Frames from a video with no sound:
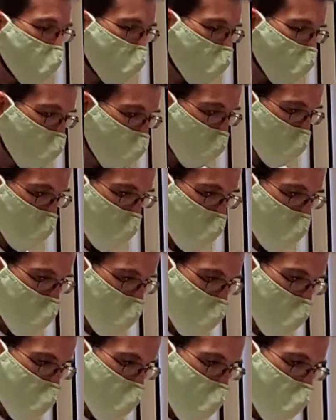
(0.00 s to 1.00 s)
church kind of
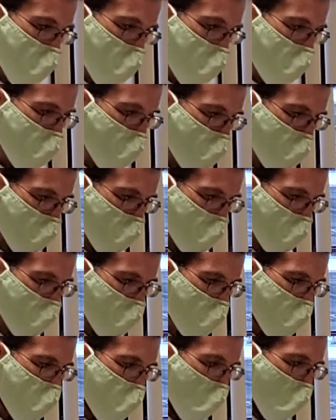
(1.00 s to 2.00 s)
situation.
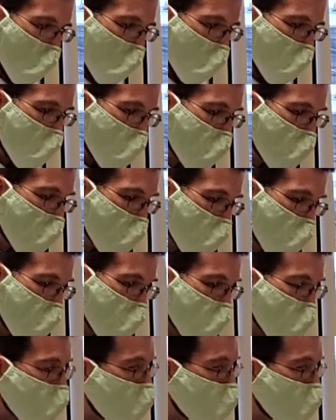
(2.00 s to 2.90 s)
But like I